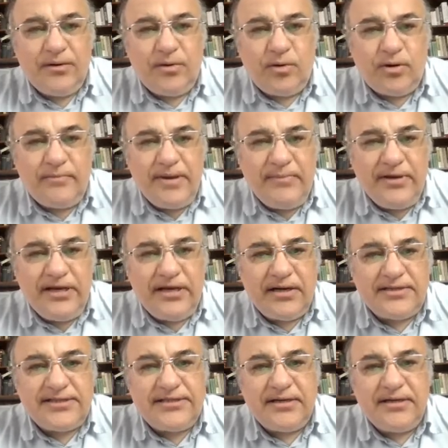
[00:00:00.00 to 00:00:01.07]
or
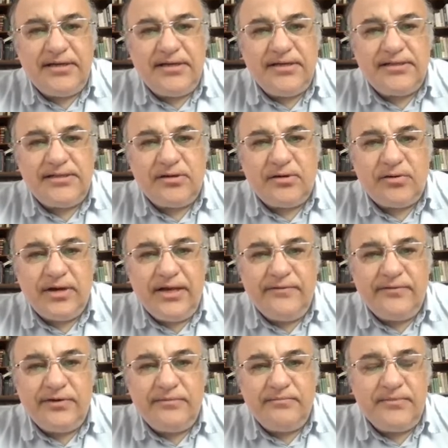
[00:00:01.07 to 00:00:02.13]
biblical studies, or
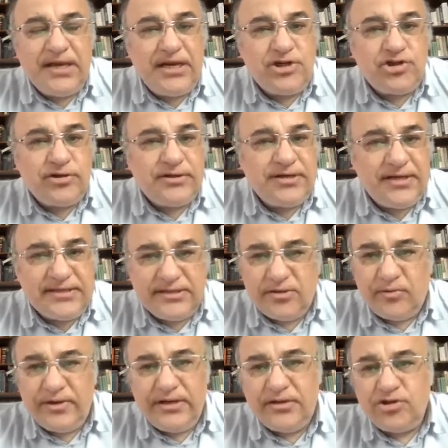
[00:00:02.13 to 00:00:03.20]
even ancient
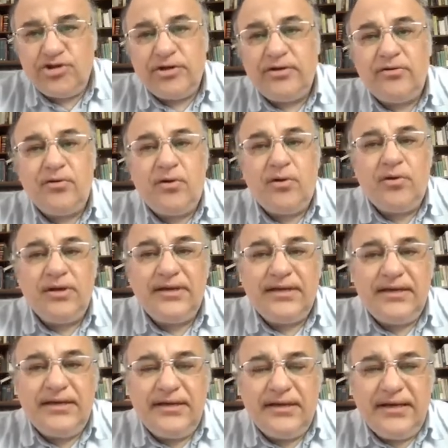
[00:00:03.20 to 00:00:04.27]
history in general,
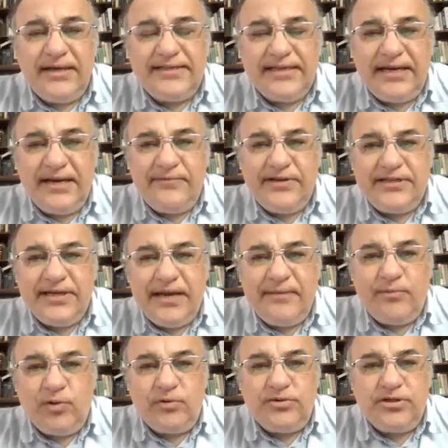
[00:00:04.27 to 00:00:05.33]
it's
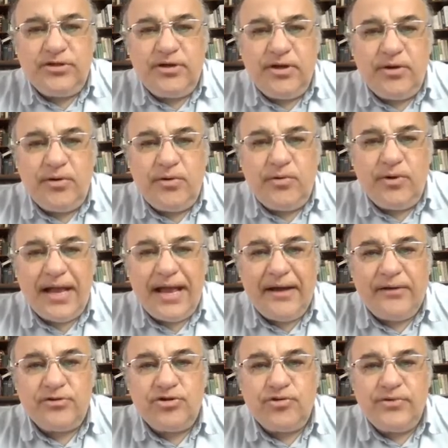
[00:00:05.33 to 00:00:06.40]
inevitable to know
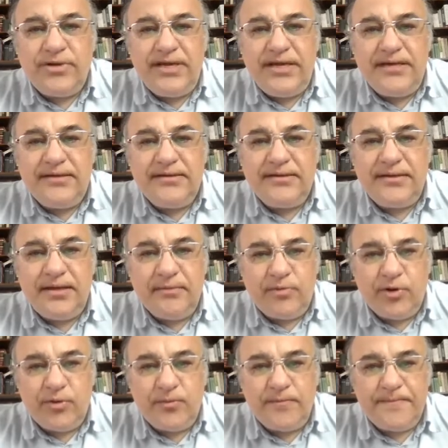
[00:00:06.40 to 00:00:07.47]
how to read
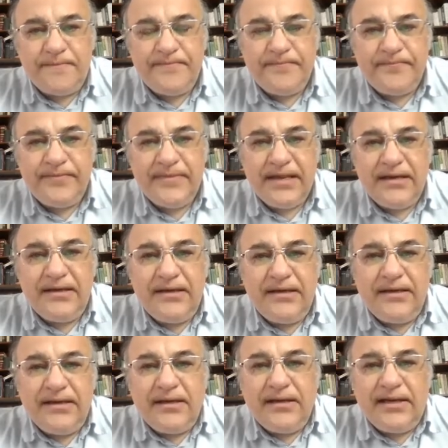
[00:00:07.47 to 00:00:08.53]
Hebrew.
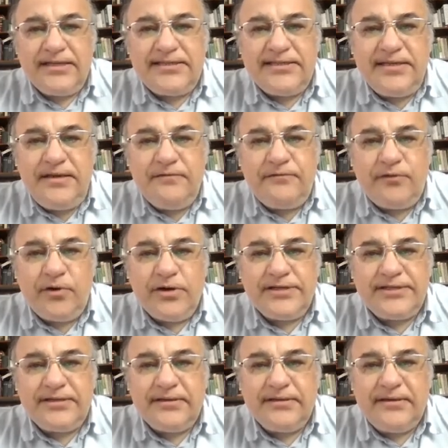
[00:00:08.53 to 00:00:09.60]
Let's see
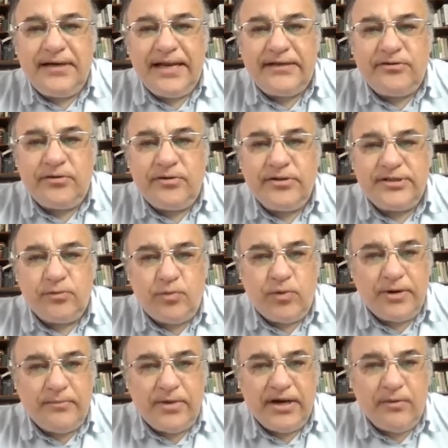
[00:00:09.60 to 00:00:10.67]
first the letters
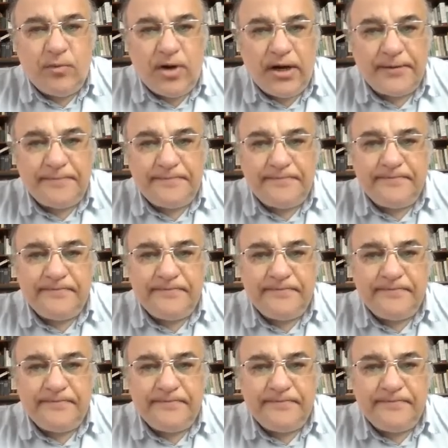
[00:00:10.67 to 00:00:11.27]
one by one.